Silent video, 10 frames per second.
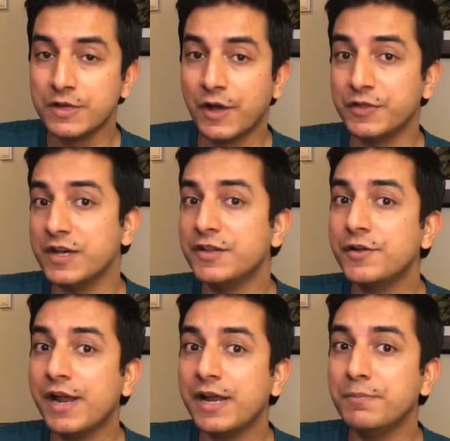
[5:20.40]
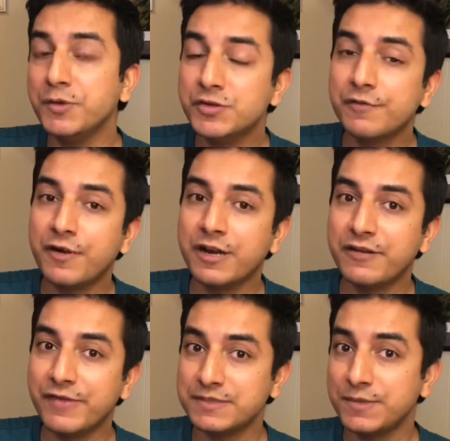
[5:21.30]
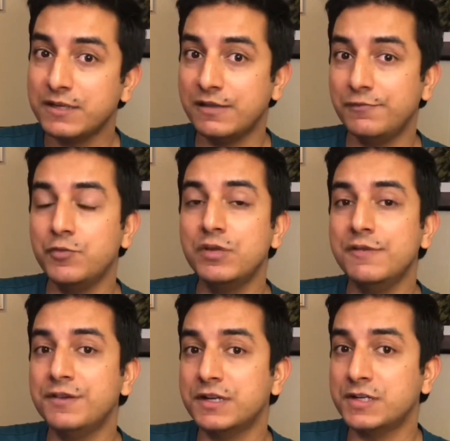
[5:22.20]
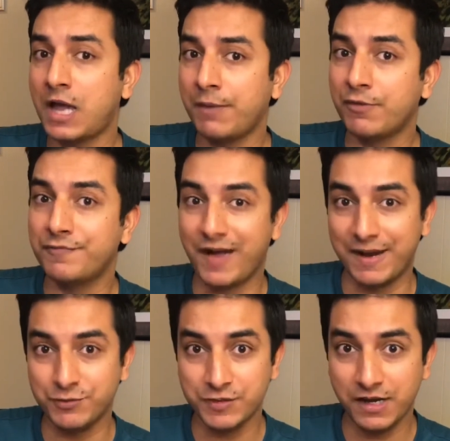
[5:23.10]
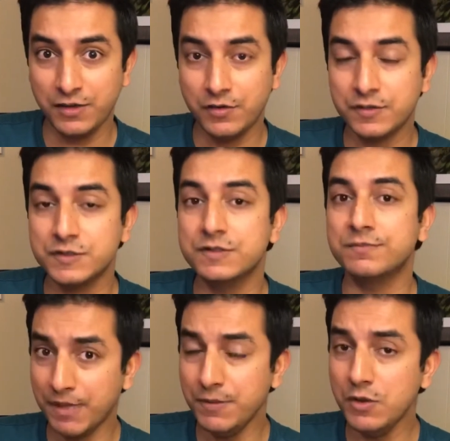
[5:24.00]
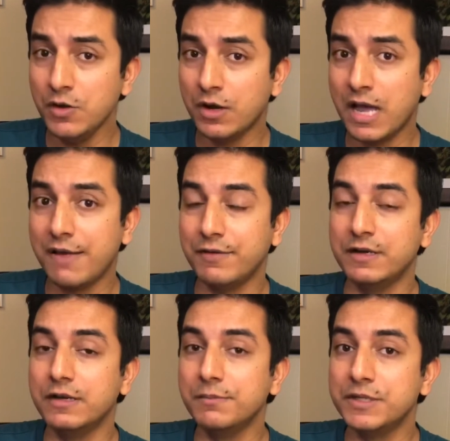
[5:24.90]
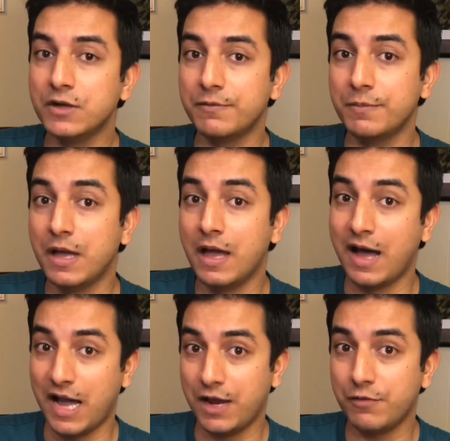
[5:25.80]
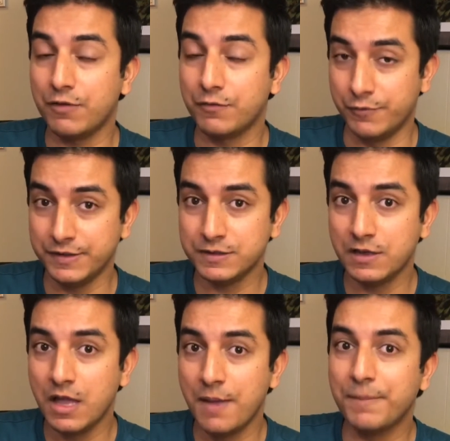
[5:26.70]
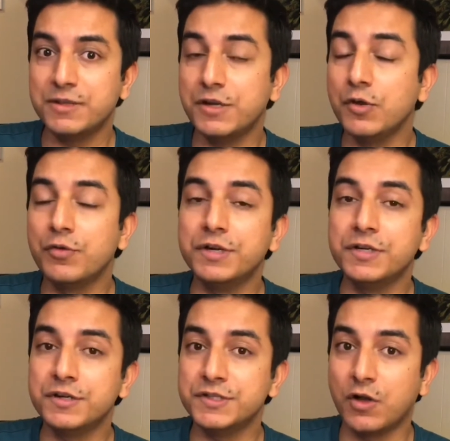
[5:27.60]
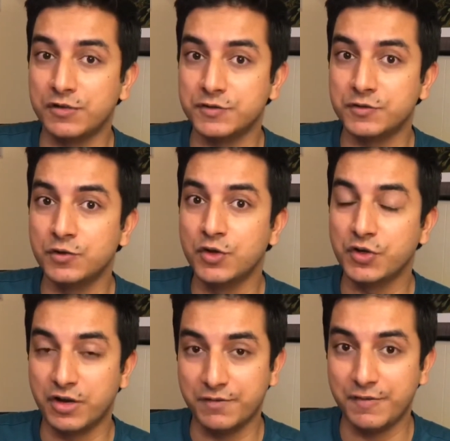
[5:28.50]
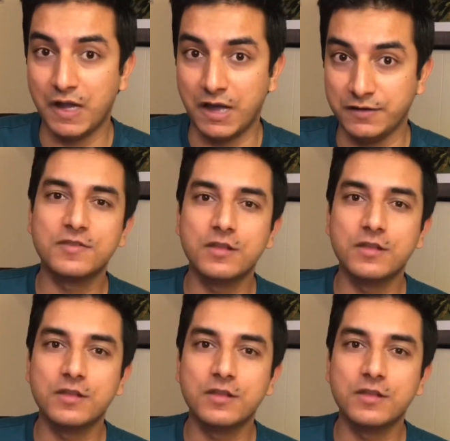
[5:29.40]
On the other hand, mutual fund investment, if you give it a time of 5 to 10 years, maybe you're gonna have a little bit of higher risk, but your return is also gonna be higher.